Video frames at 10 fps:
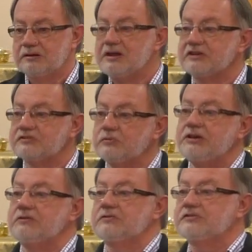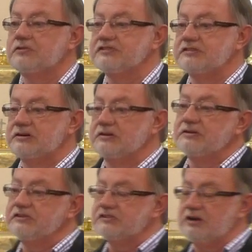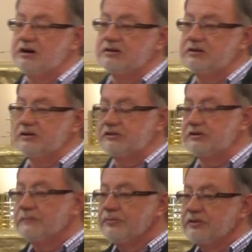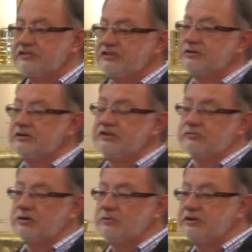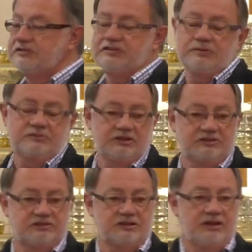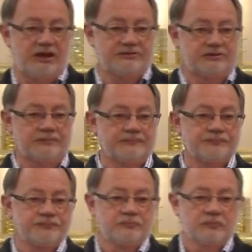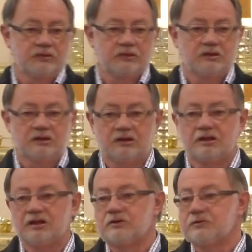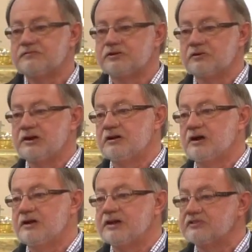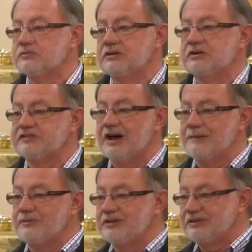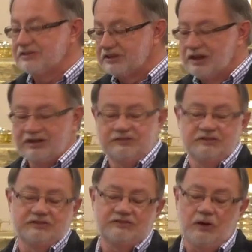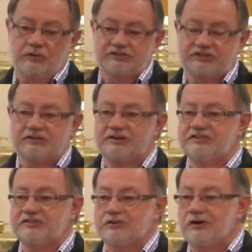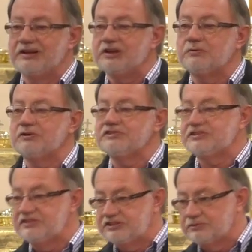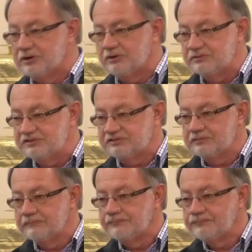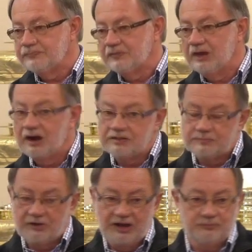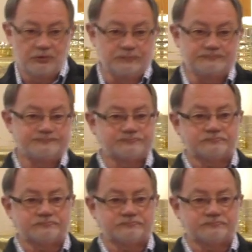Next week, Chris and I are going to start another series where we team teach together. And I think we've agreed on next week our topic is it's the whole series is called Heroes and Zeros out of the Bible.